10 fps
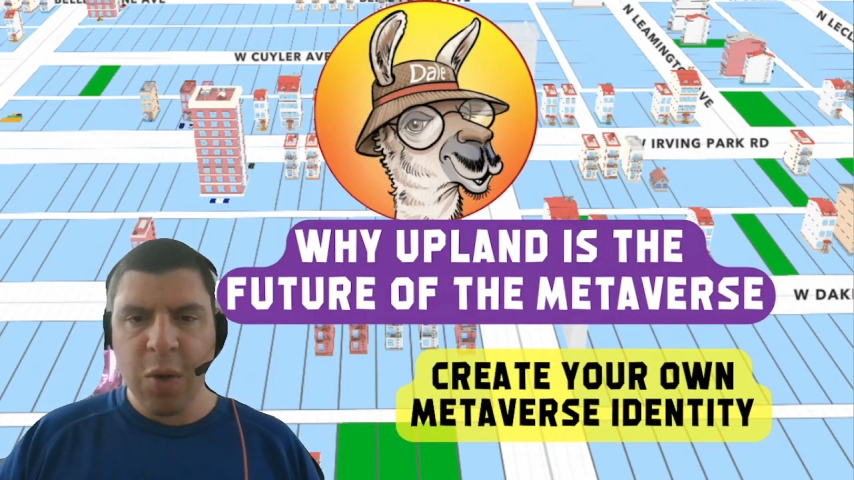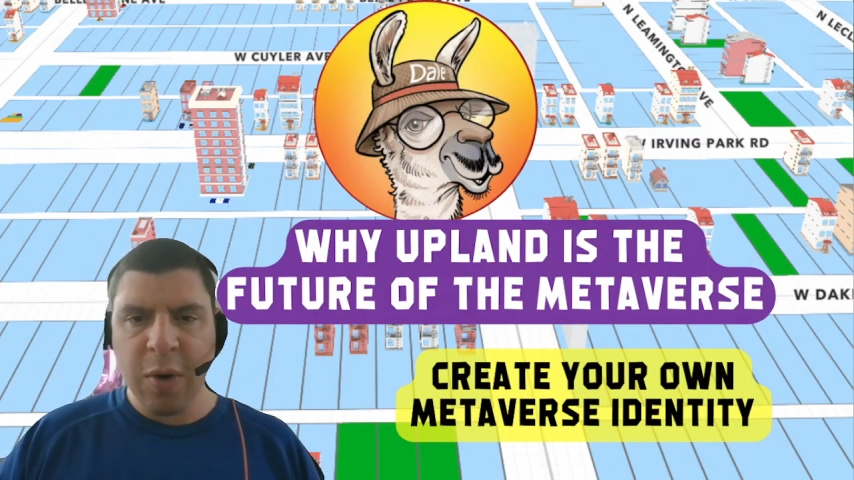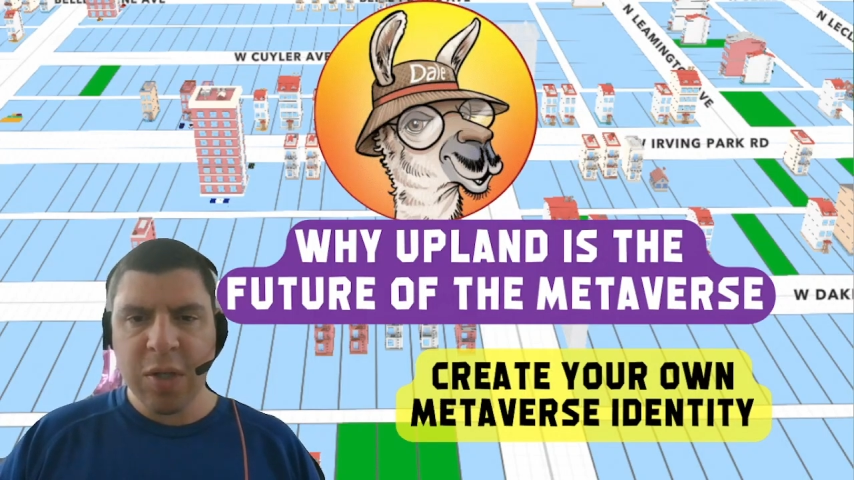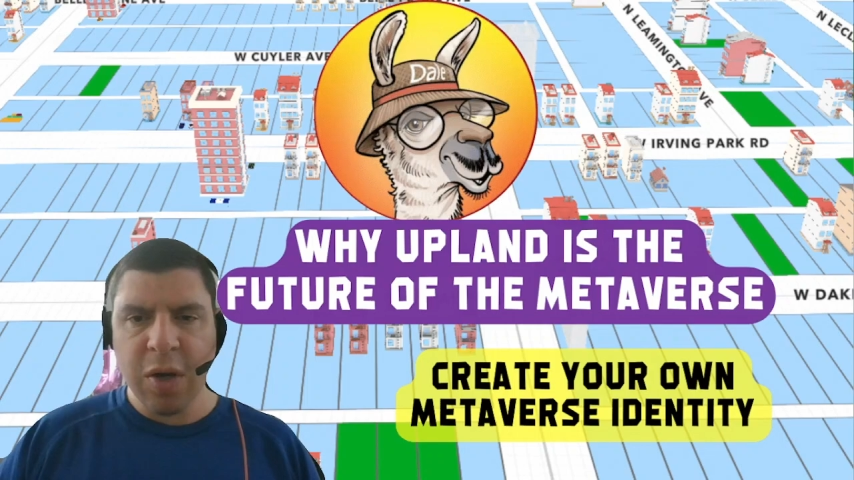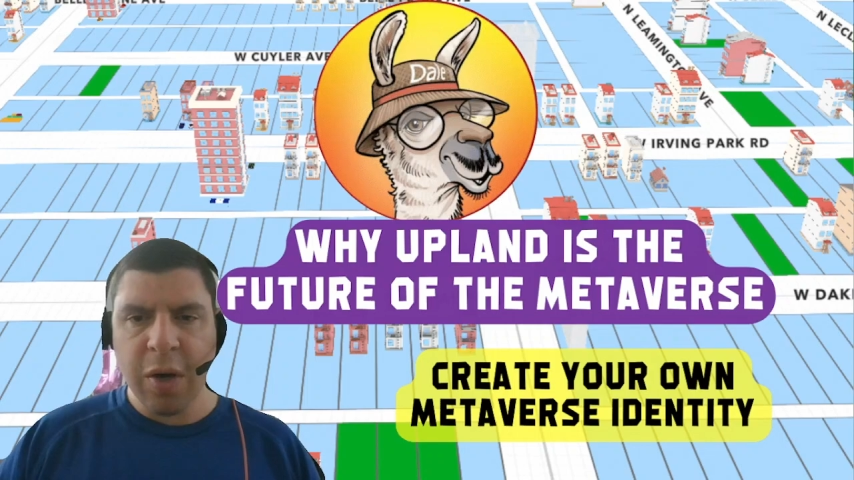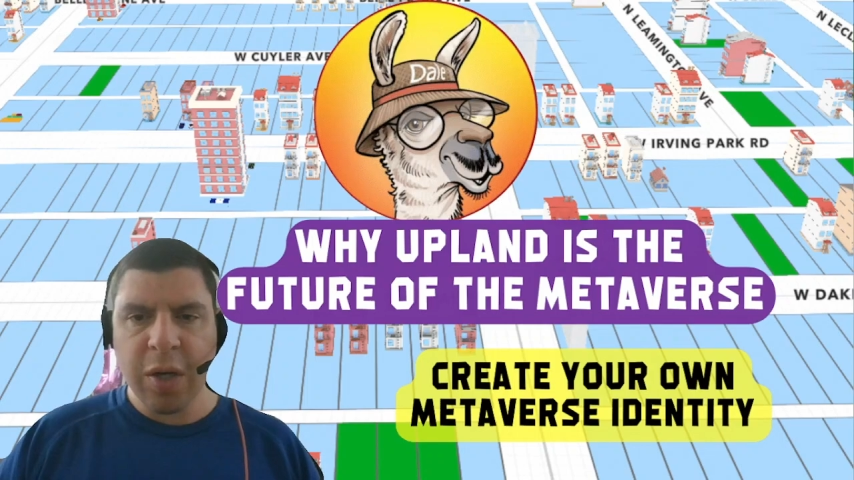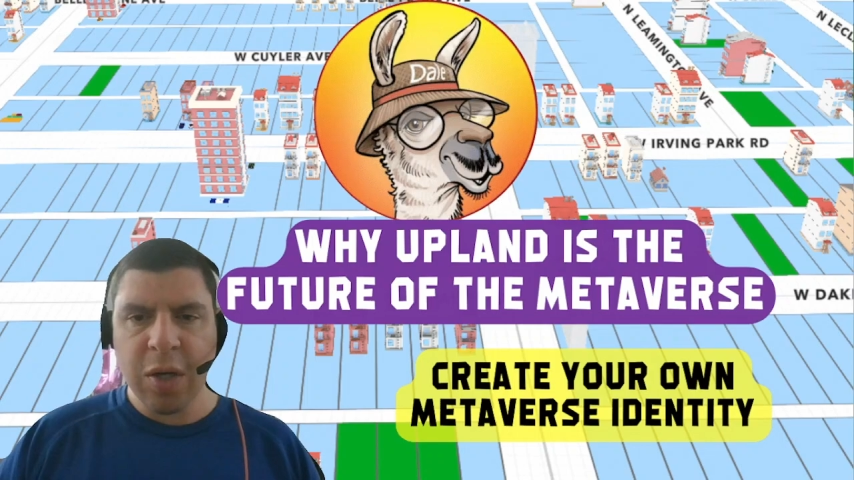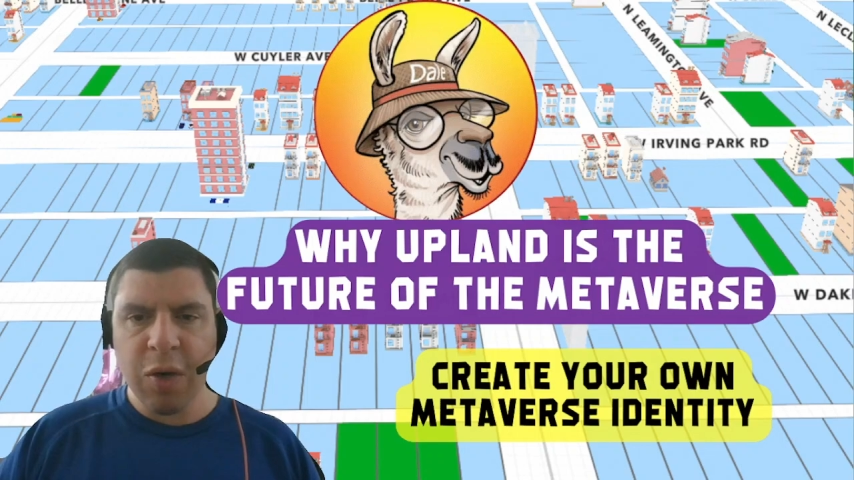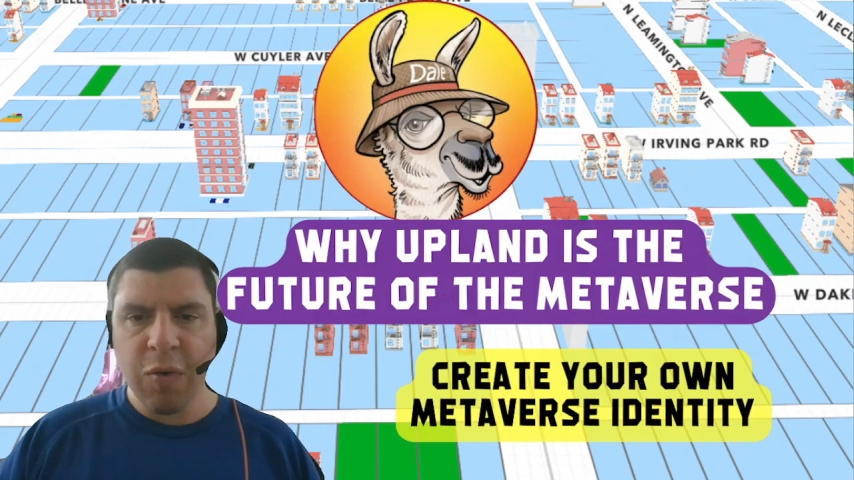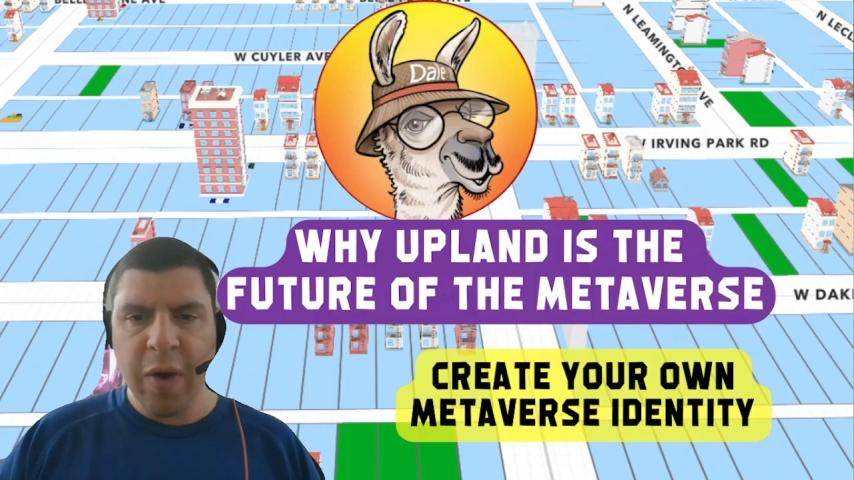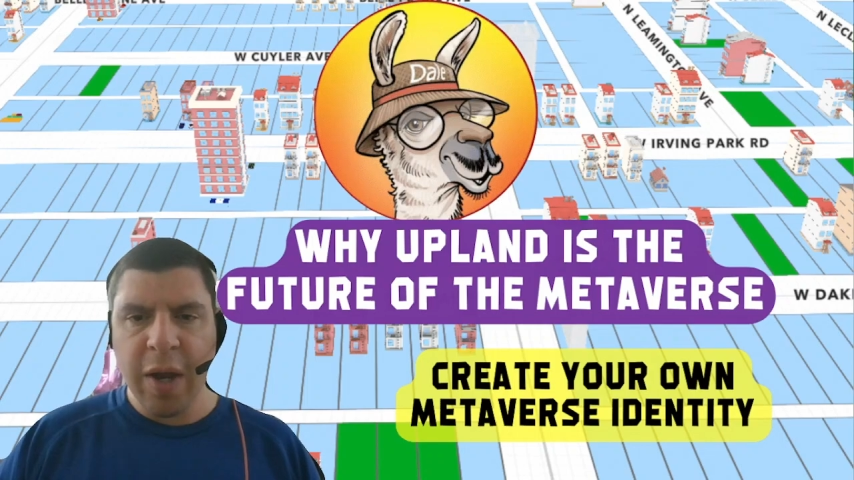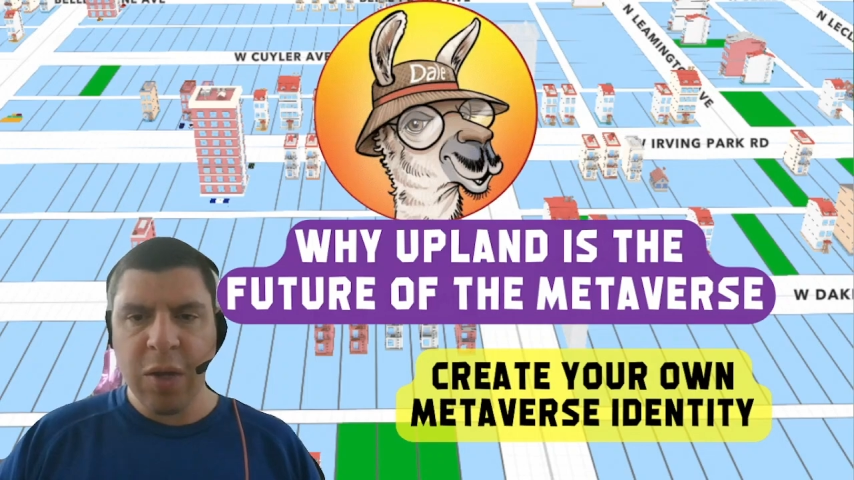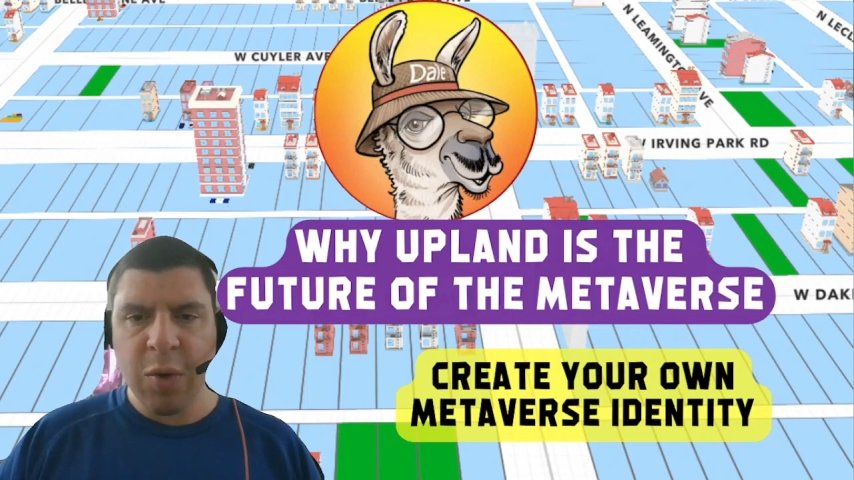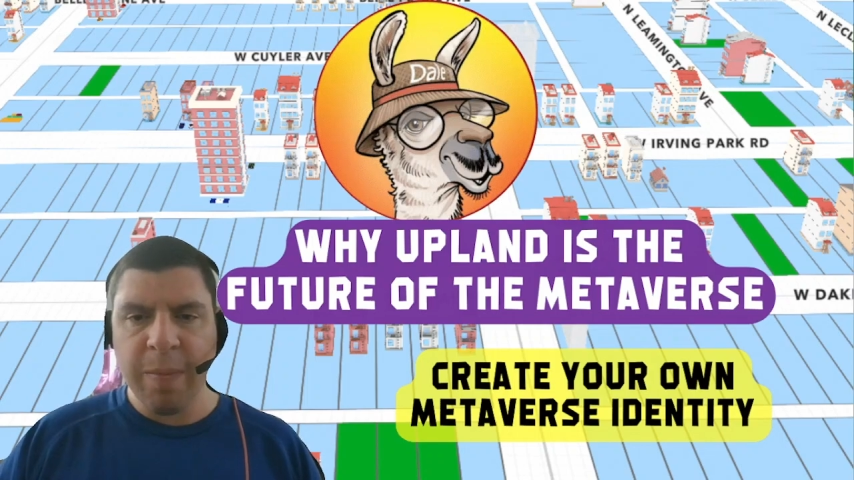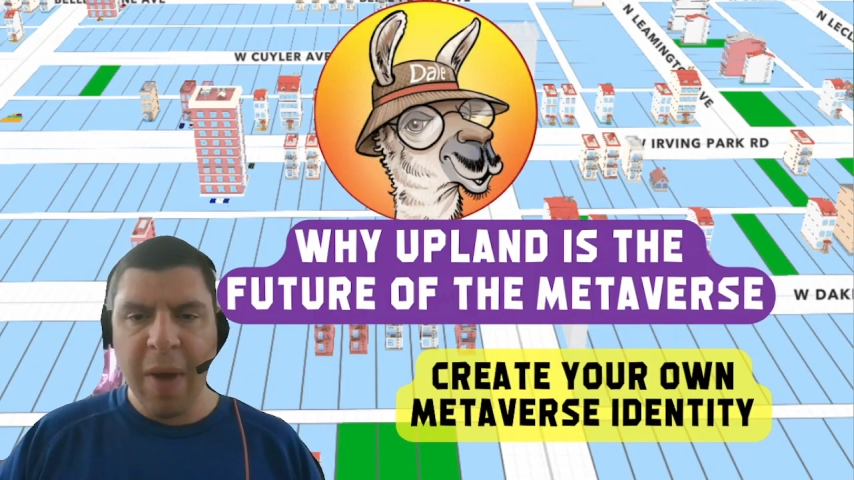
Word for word: you are starting to create your